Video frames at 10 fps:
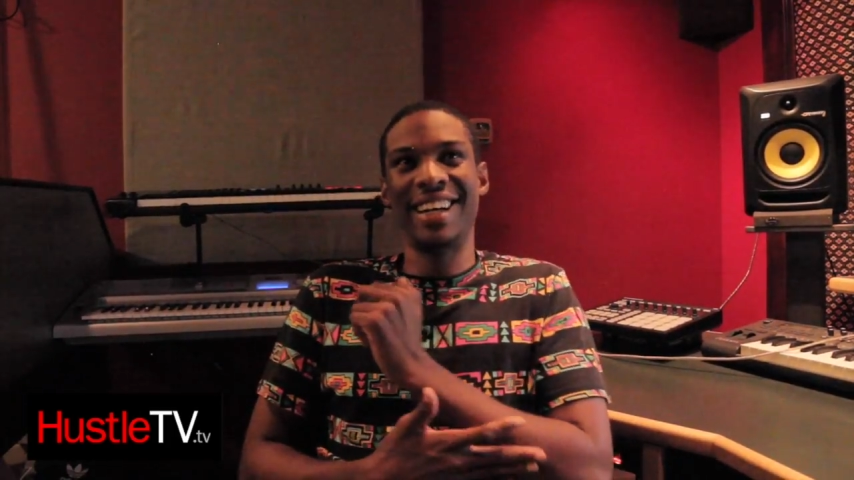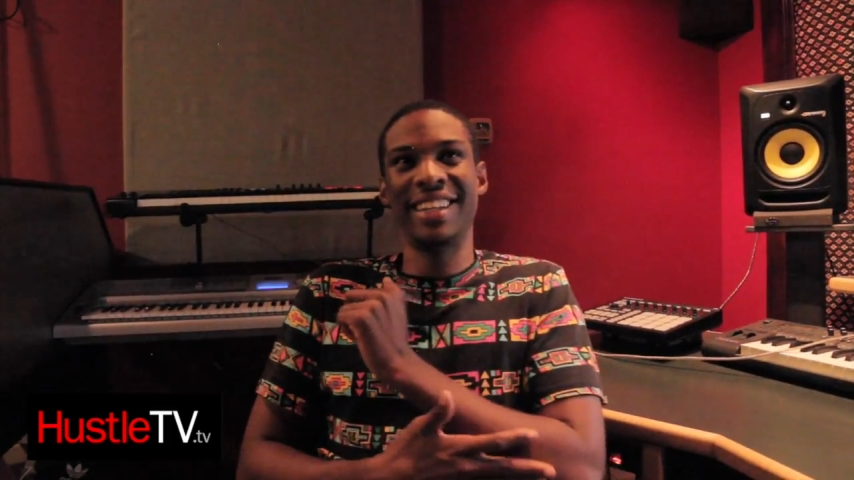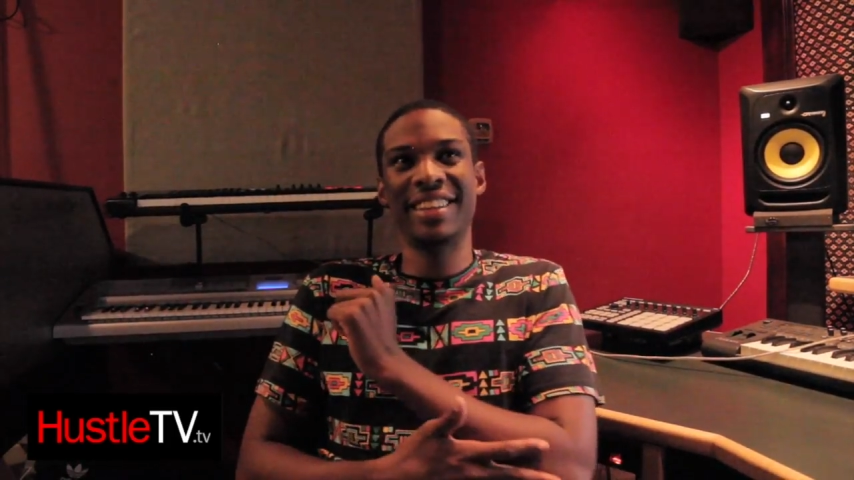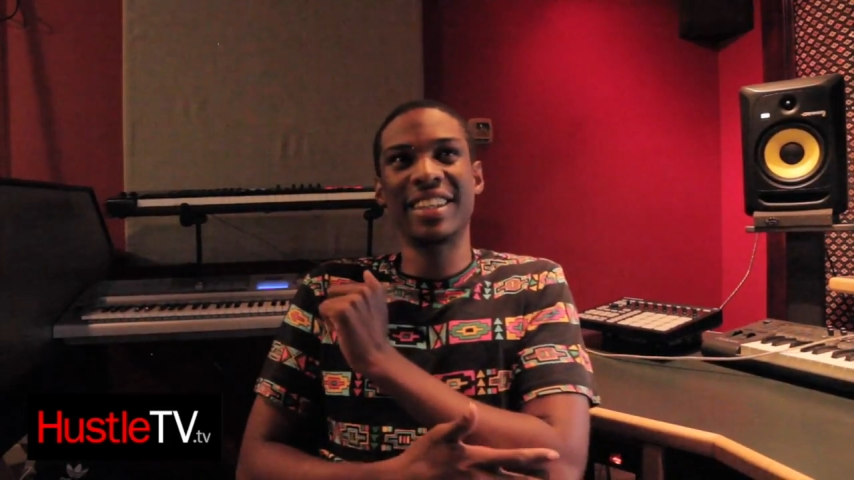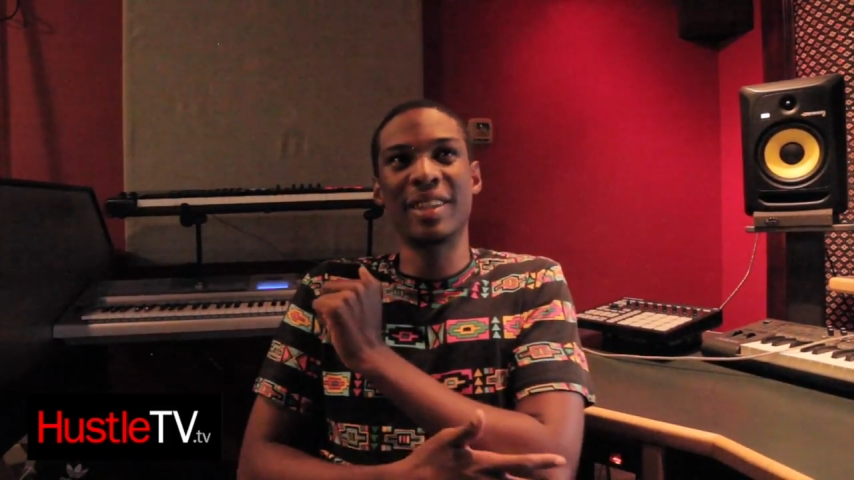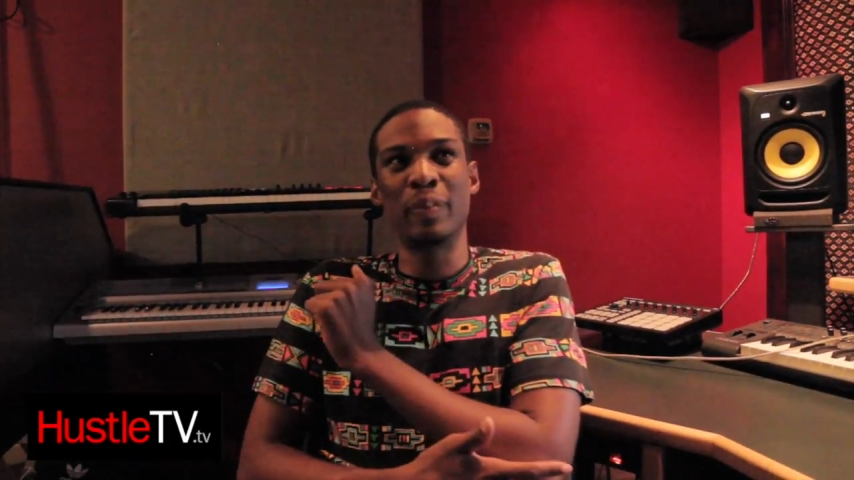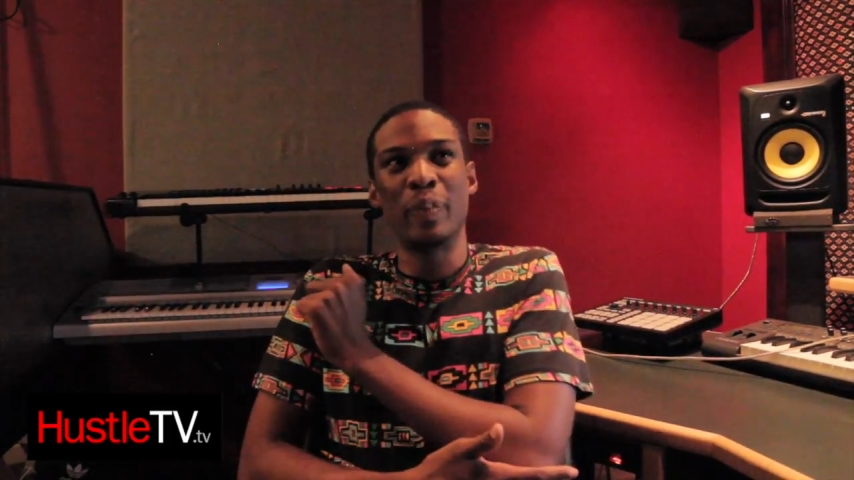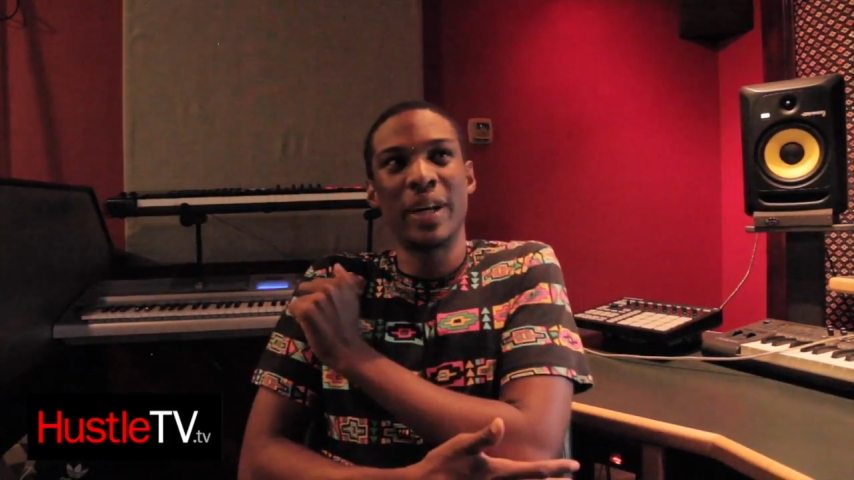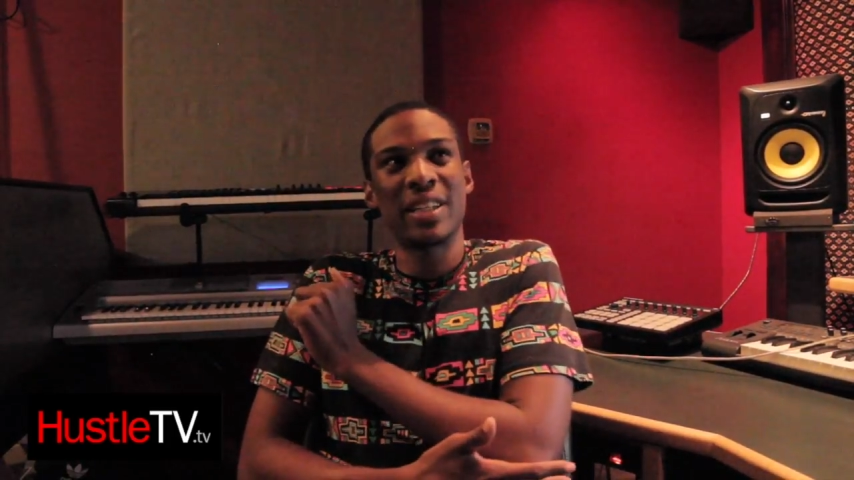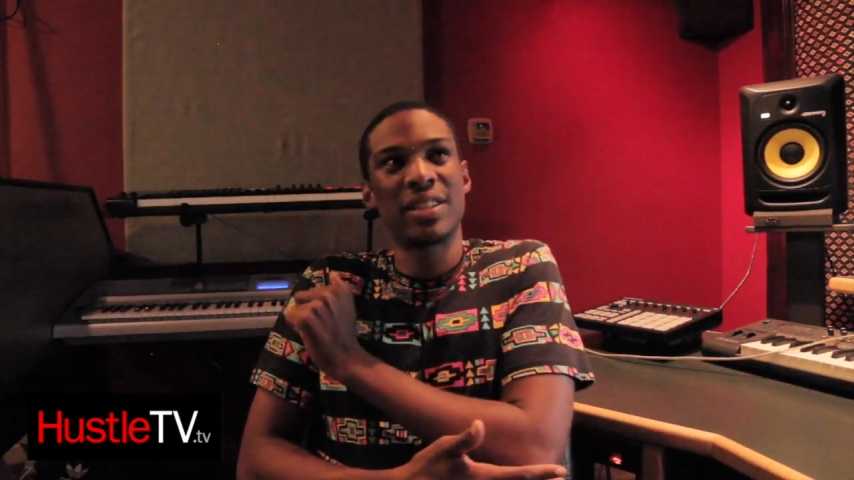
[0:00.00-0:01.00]
I think the
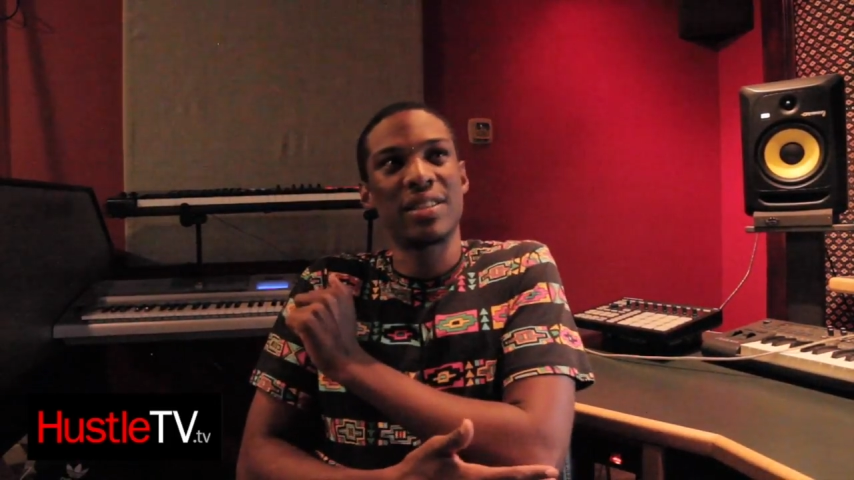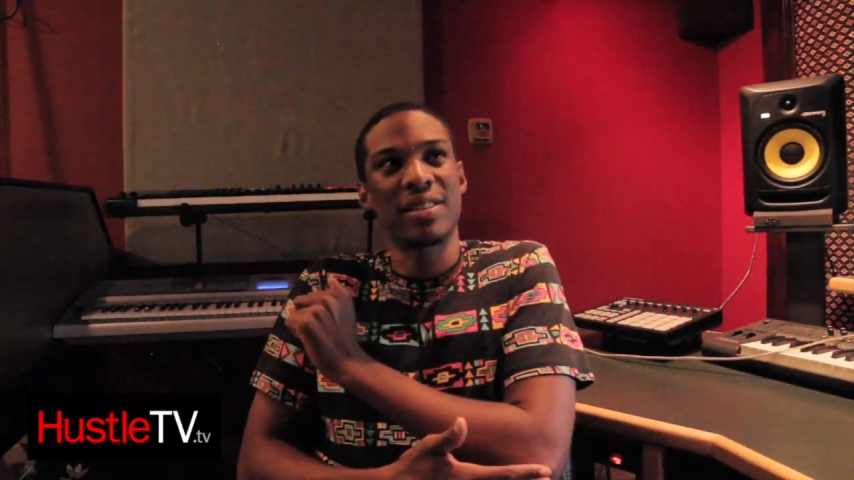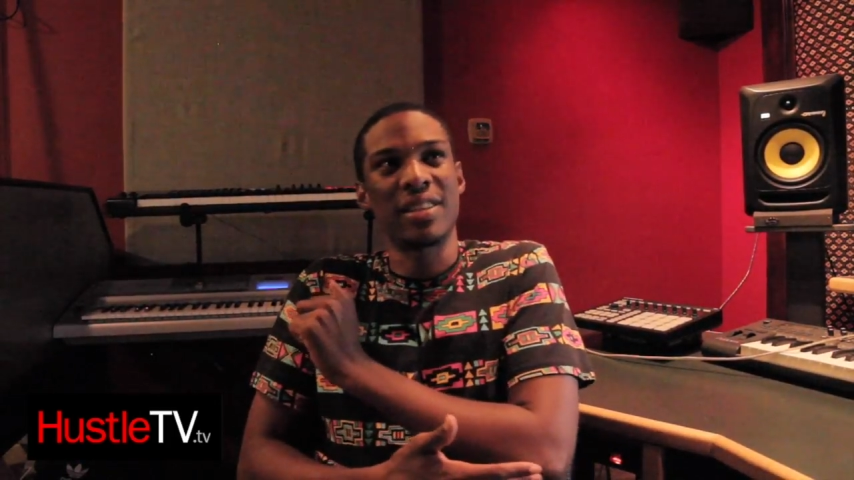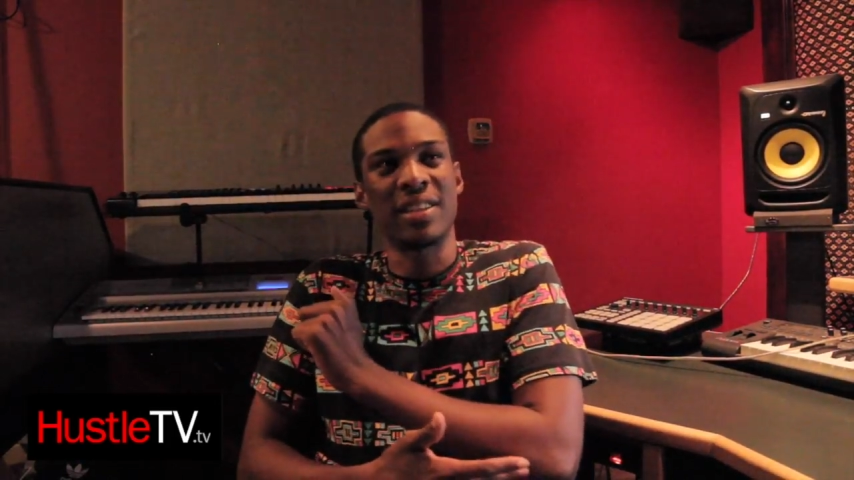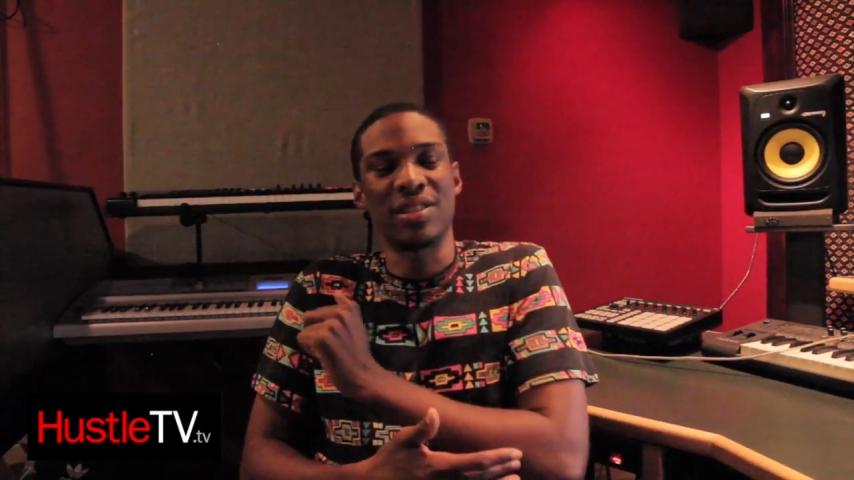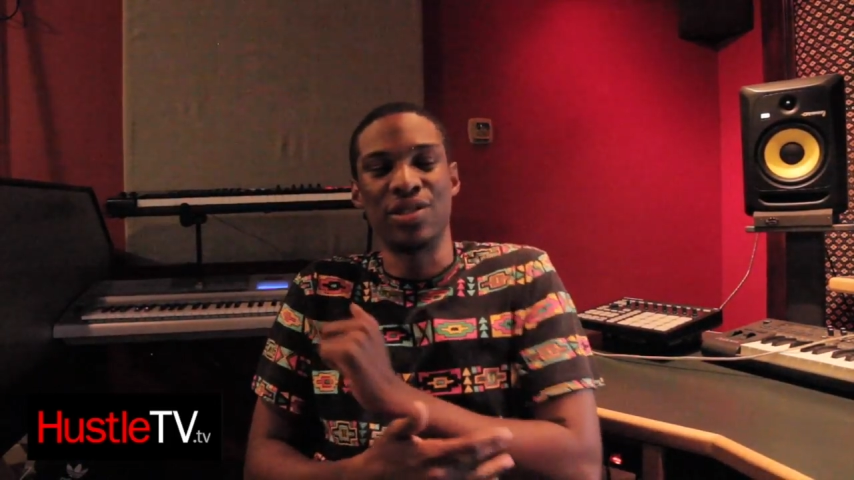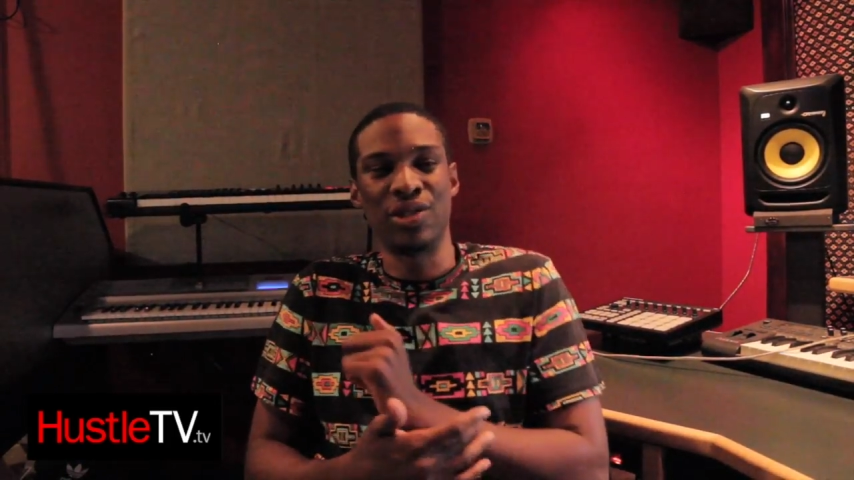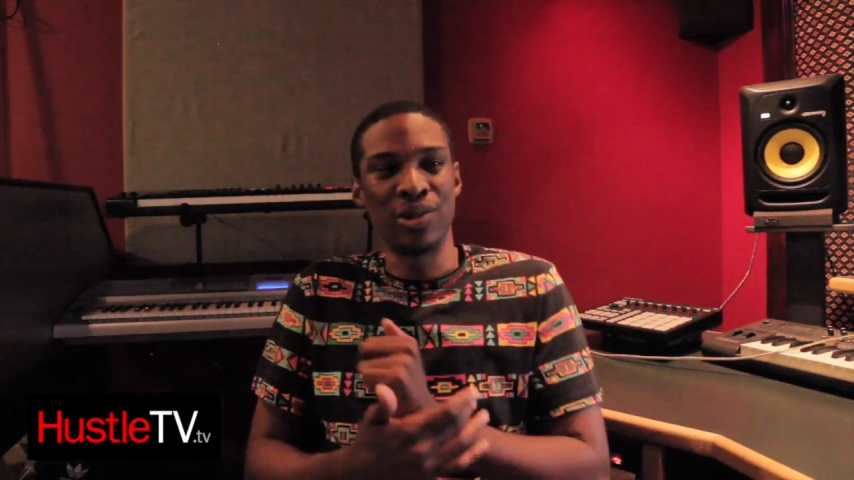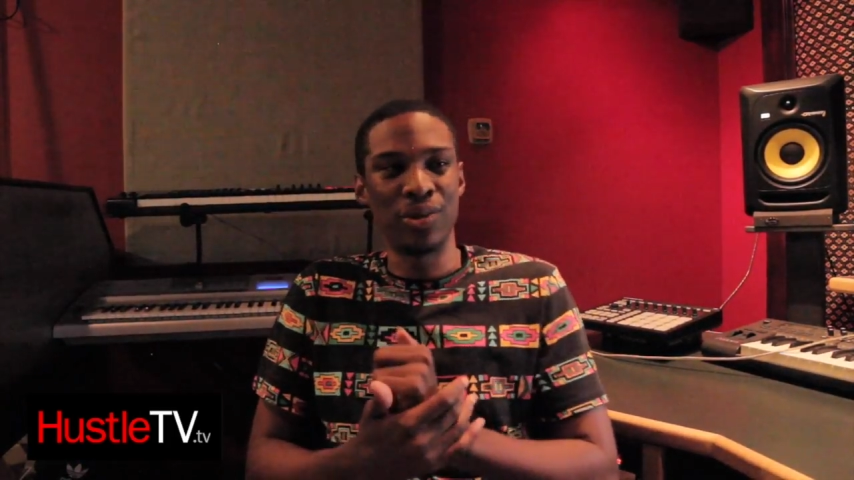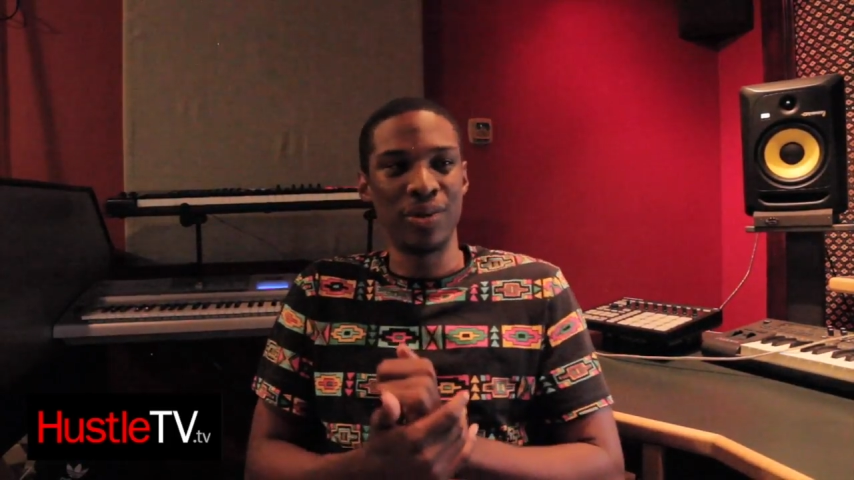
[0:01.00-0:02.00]
best thing to
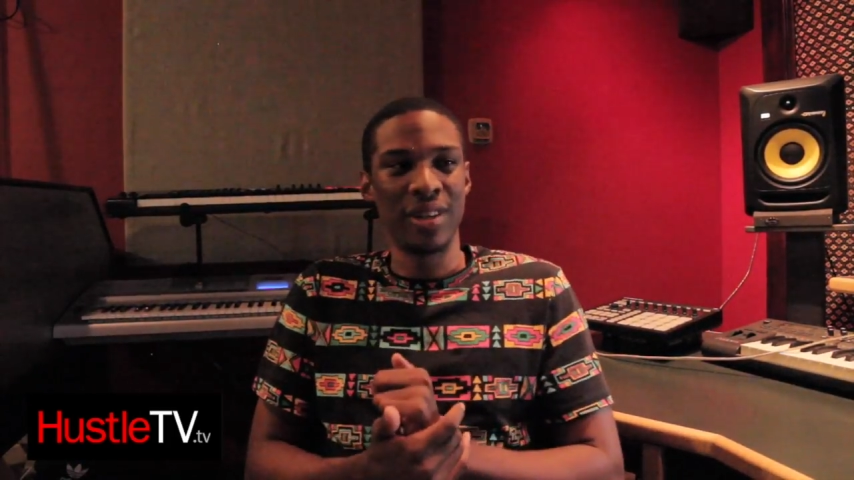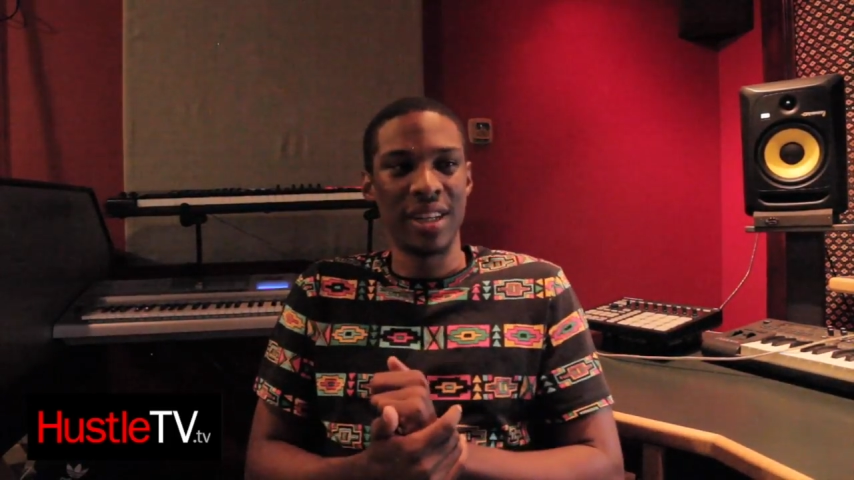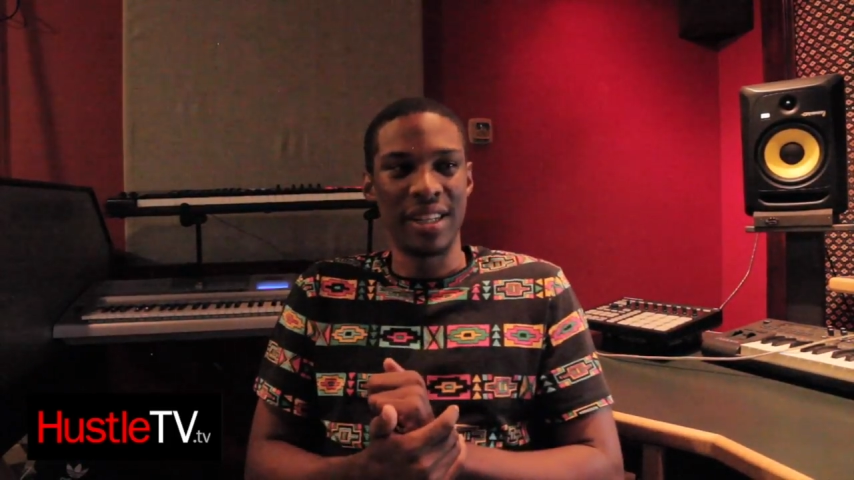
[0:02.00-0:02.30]
do